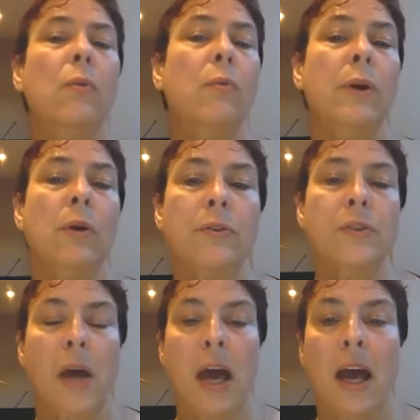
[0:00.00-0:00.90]
We
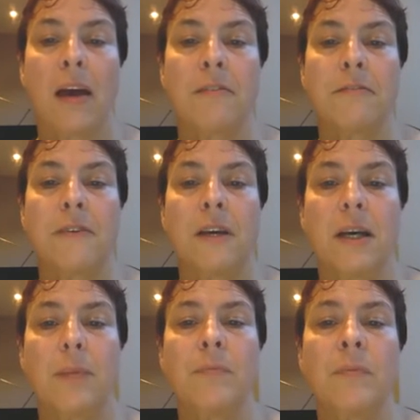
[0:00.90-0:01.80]
also have
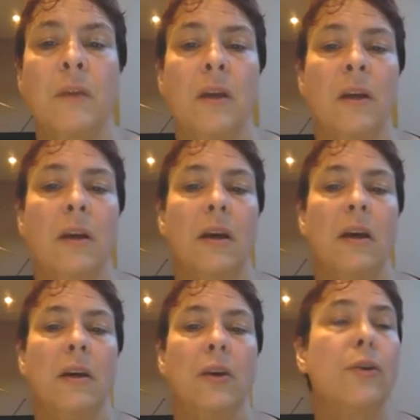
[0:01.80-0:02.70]

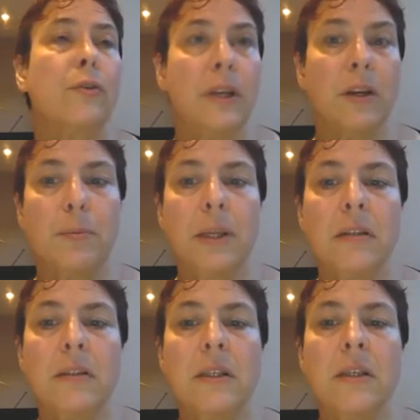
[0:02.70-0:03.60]
career
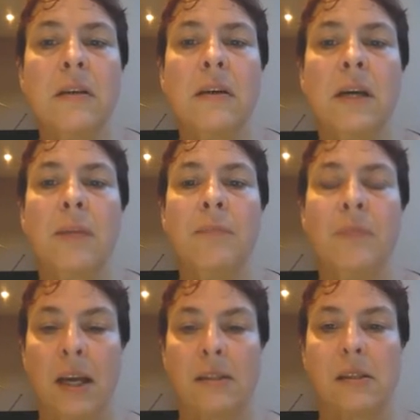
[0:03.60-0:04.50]
building
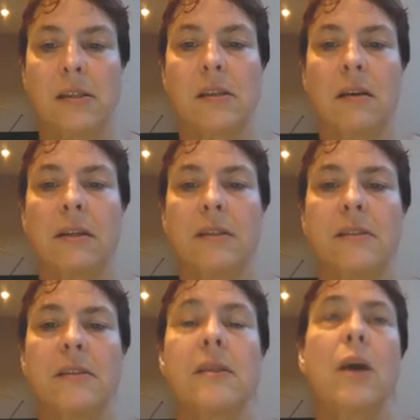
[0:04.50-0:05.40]

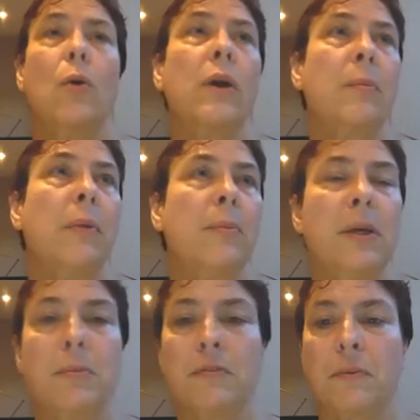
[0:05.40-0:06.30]
exercises whereby
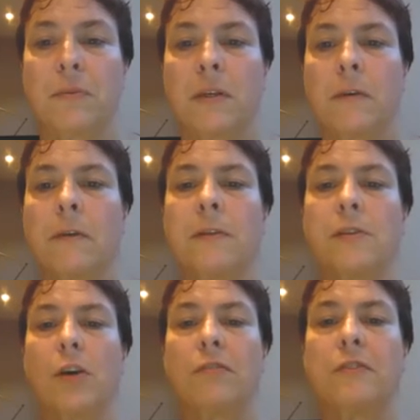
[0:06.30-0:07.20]
people from the careers
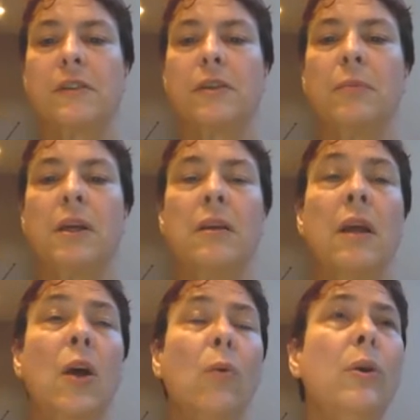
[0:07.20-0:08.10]
office come in.
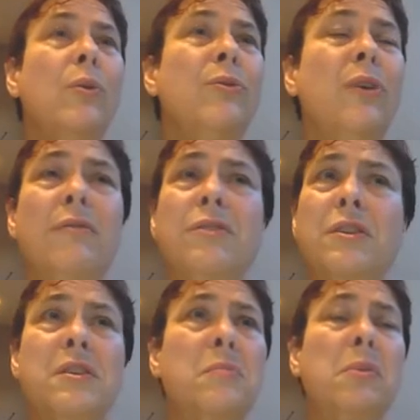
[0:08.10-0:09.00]
We also have
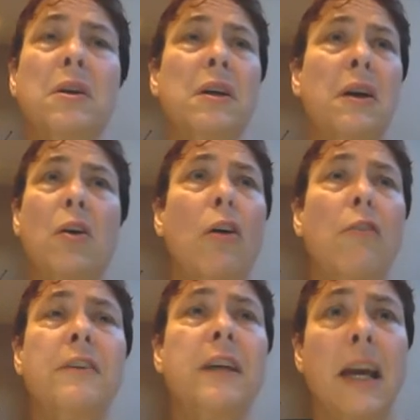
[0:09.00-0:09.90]
just simple
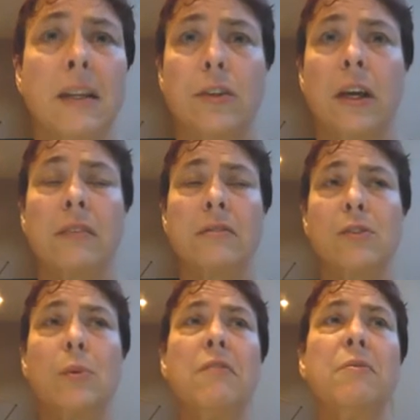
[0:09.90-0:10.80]
coffee
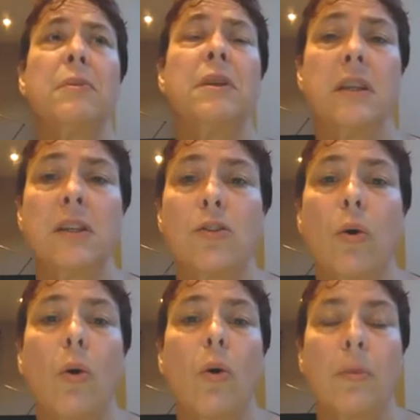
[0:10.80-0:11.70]
get-togethers where everybody can
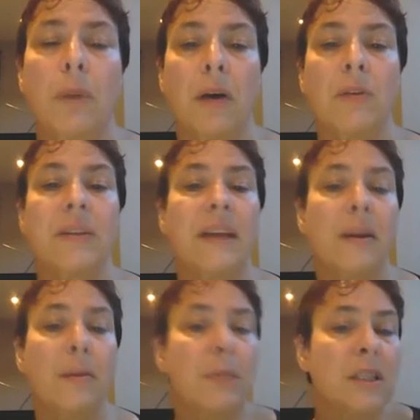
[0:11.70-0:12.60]
talk about
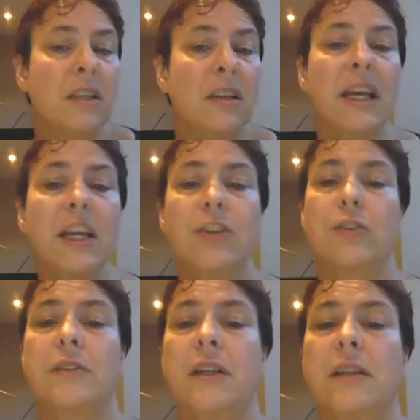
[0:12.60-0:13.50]
their particular
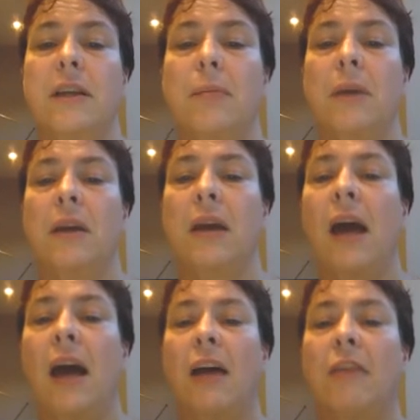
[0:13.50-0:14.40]
issues that they may
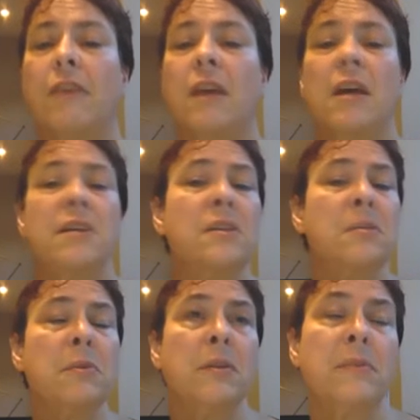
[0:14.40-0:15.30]
have.
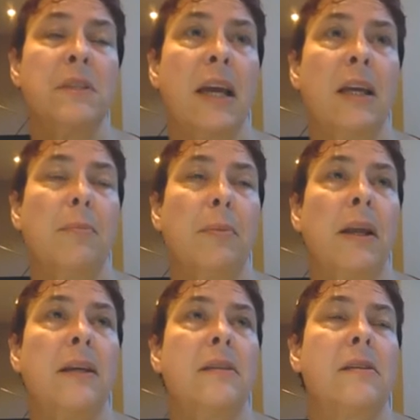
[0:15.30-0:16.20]
Some of them take
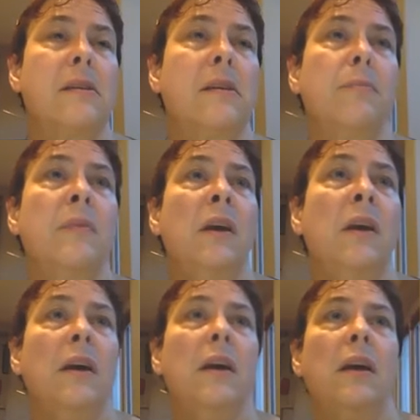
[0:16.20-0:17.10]
place in
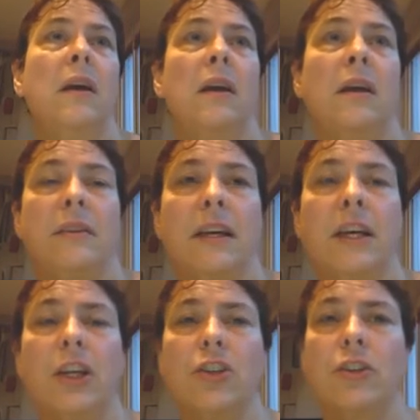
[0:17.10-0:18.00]
the
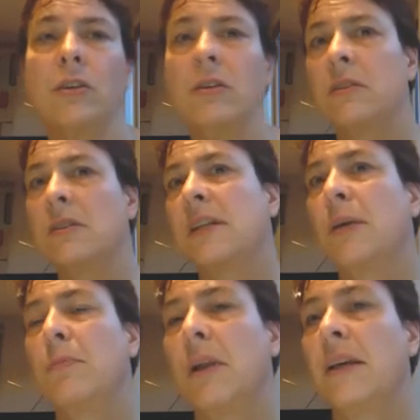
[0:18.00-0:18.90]
kitchen, others
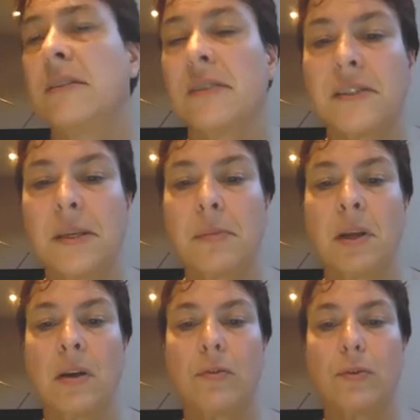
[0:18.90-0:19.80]
take place in
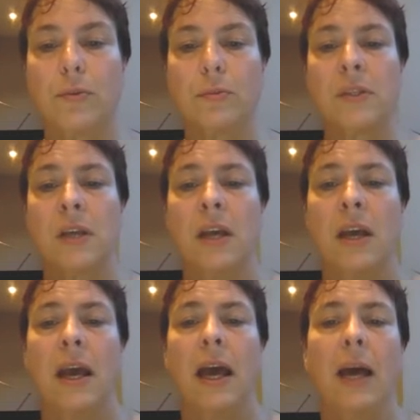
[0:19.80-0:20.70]
seminar rooms.
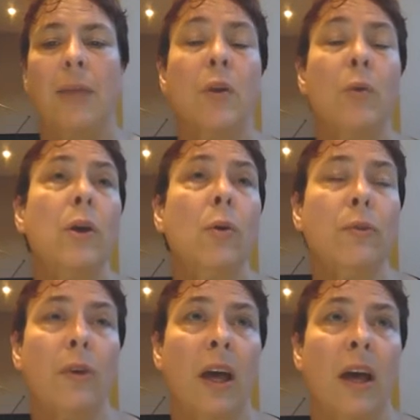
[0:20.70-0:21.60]
We
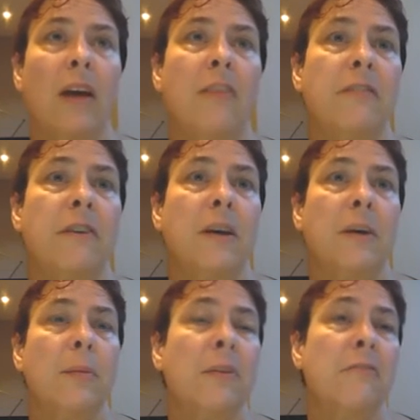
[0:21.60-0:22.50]
also have
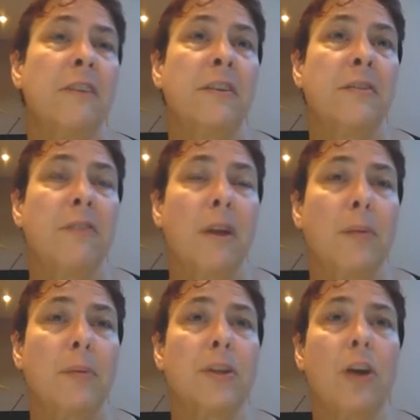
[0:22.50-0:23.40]
a very
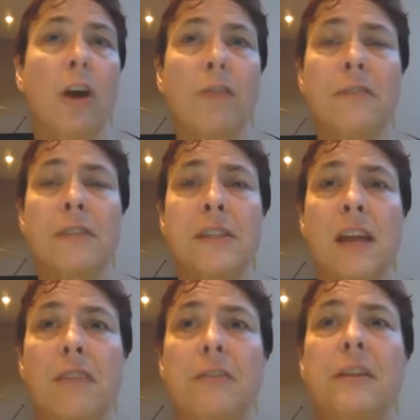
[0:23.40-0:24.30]
vibrant conference
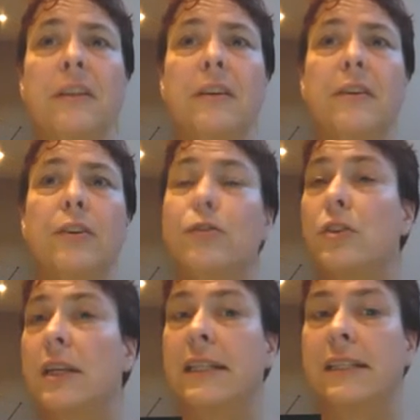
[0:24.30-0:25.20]
every year,
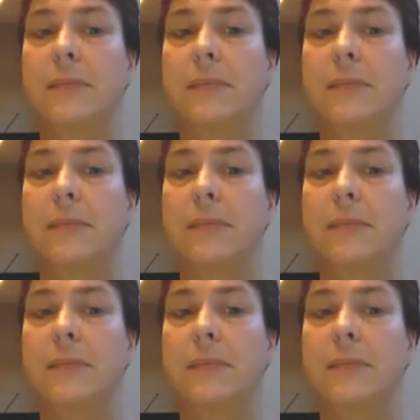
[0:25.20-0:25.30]
usually in